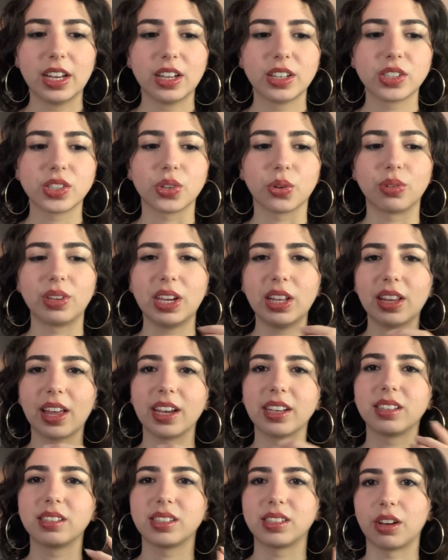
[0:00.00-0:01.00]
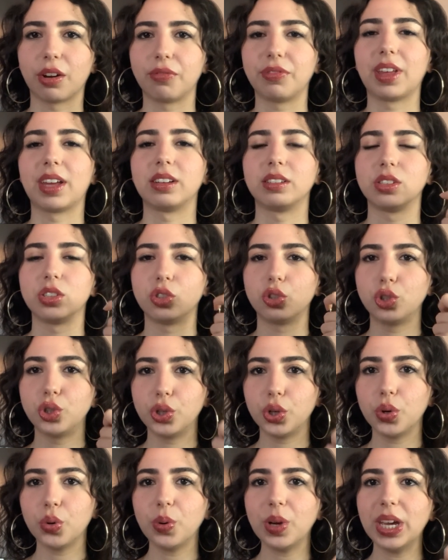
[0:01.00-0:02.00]
So they like stuff that is
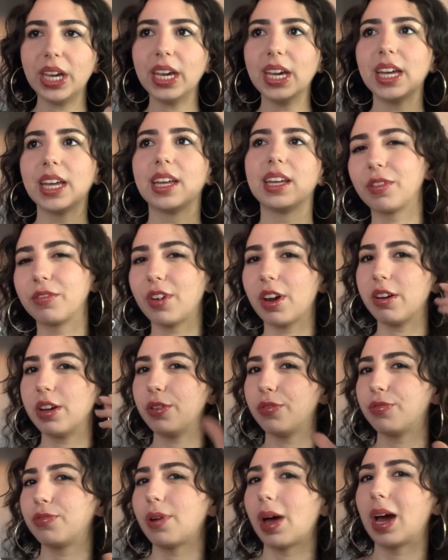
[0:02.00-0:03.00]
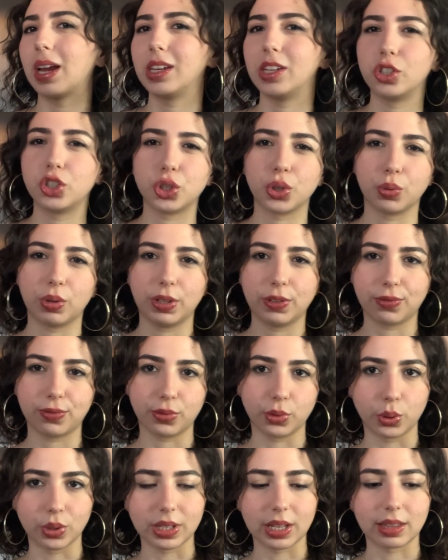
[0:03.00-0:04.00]
chewy, very fatty, chewy
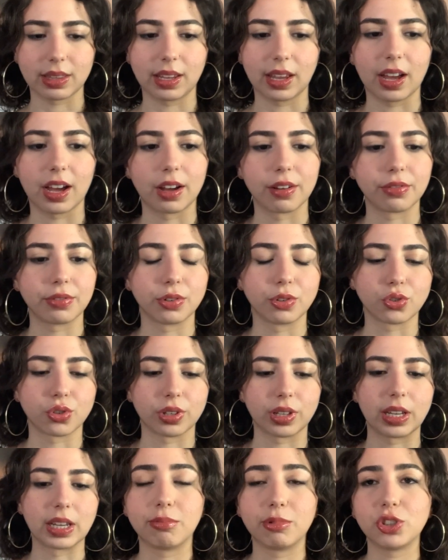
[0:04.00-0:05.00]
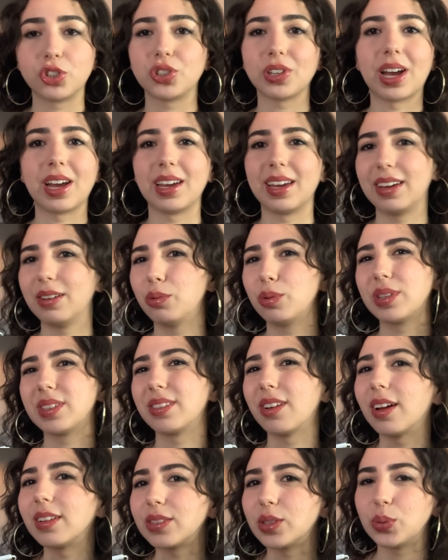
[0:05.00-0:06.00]
food that they have usually, which I was
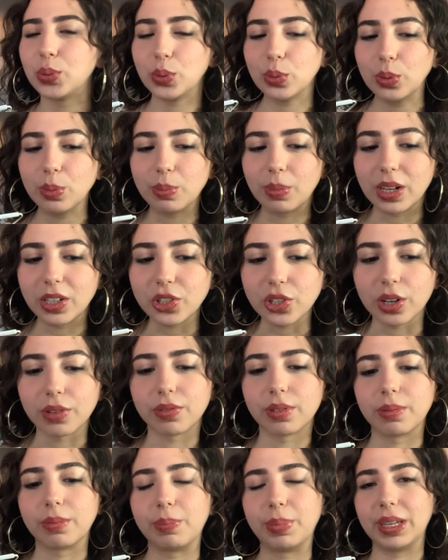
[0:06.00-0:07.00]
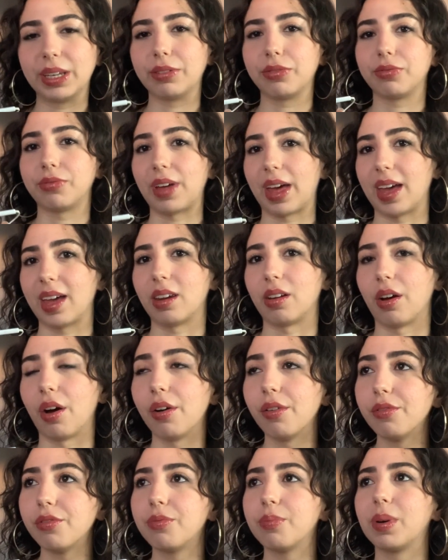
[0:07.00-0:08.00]
not too much of a big fan
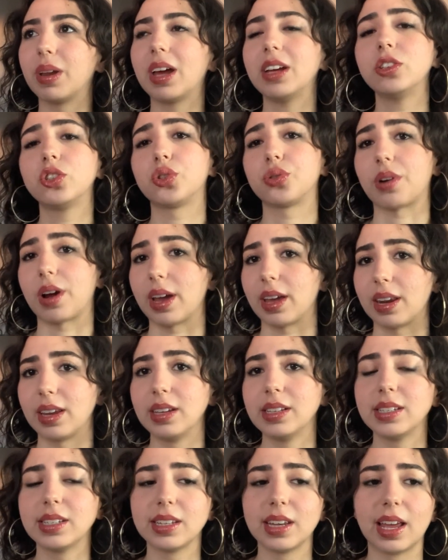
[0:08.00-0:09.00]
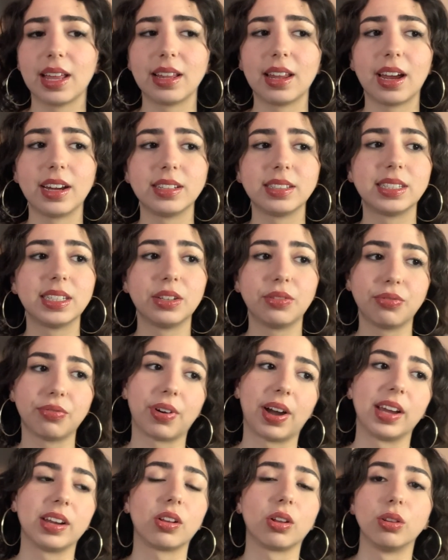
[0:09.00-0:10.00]
of, but I tried it and I did
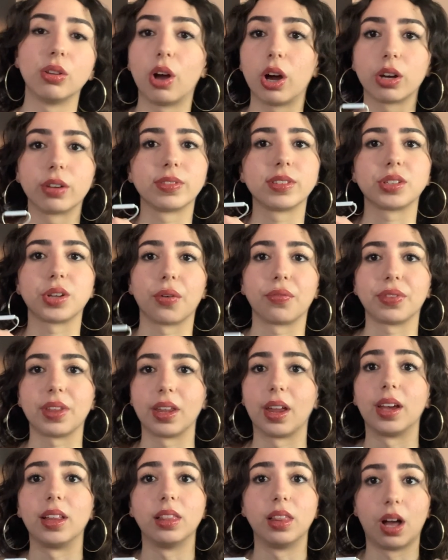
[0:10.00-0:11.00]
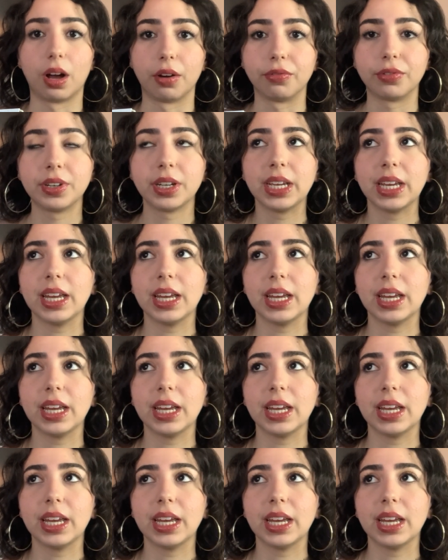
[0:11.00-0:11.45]
find a lot of stuff that I loved.